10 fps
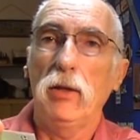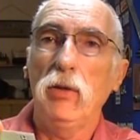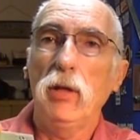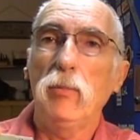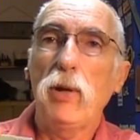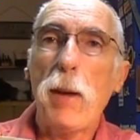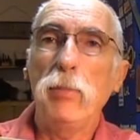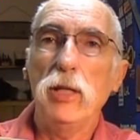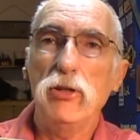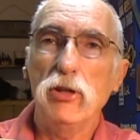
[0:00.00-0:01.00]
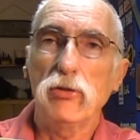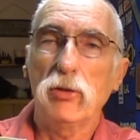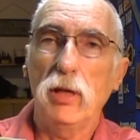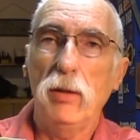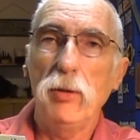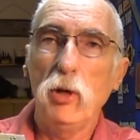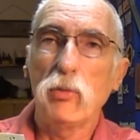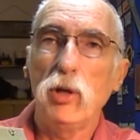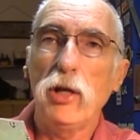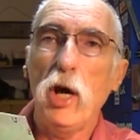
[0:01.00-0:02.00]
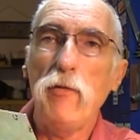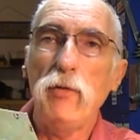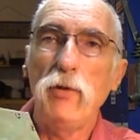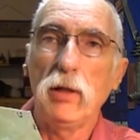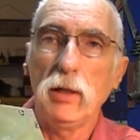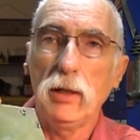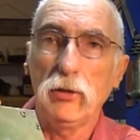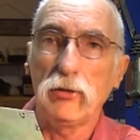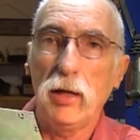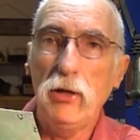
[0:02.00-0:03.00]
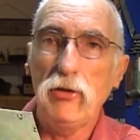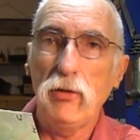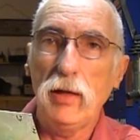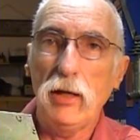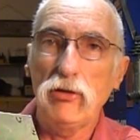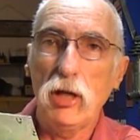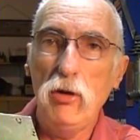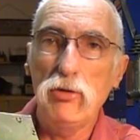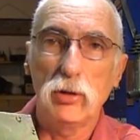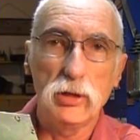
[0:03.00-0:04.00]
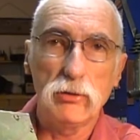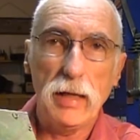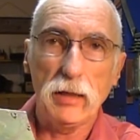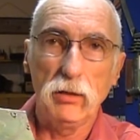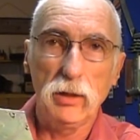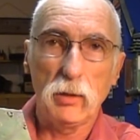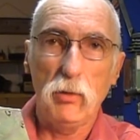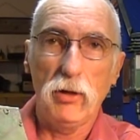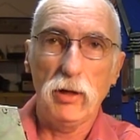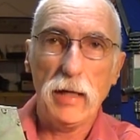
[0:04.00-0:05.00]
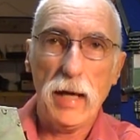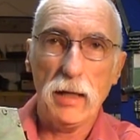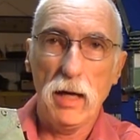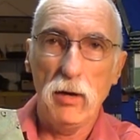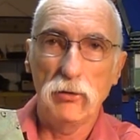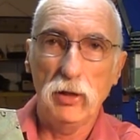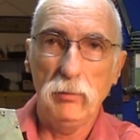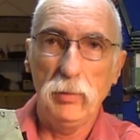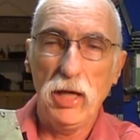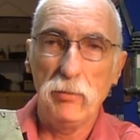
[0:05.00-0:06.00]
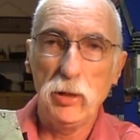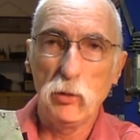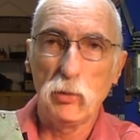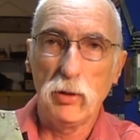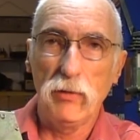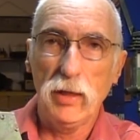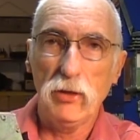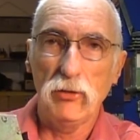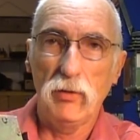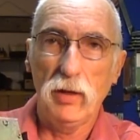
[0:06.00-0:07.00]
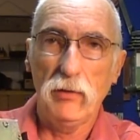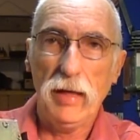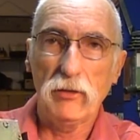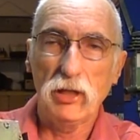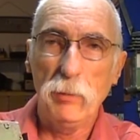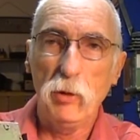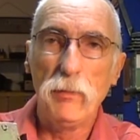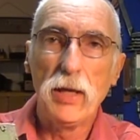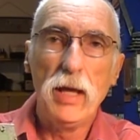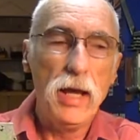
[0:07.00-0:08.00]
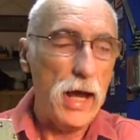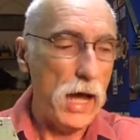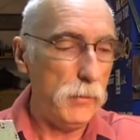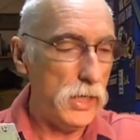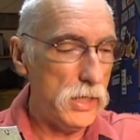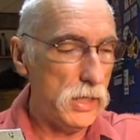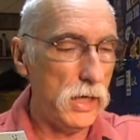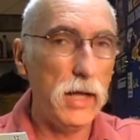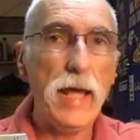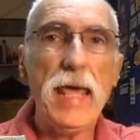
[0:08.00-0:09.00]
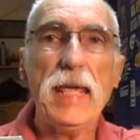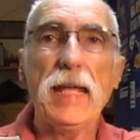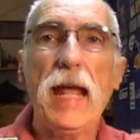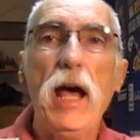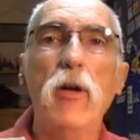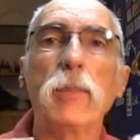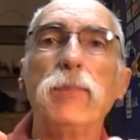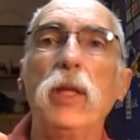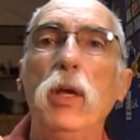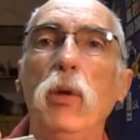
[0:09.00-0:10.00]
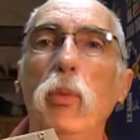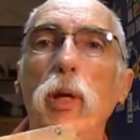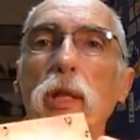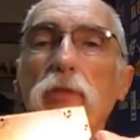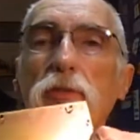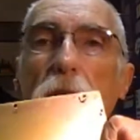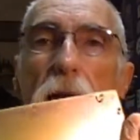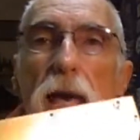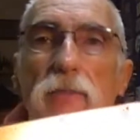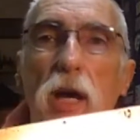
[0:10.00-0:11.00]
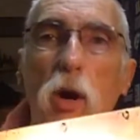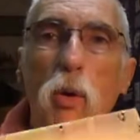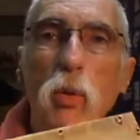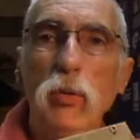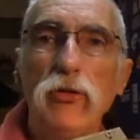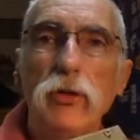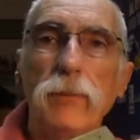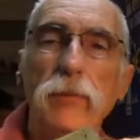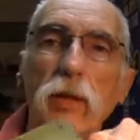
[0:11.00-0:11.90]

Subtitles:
You can probably just build one off of the little illustration that I showed you, or just take a look at one of the catalogs and build one of these. They're that simple. I'll be laying it out with 5 holes,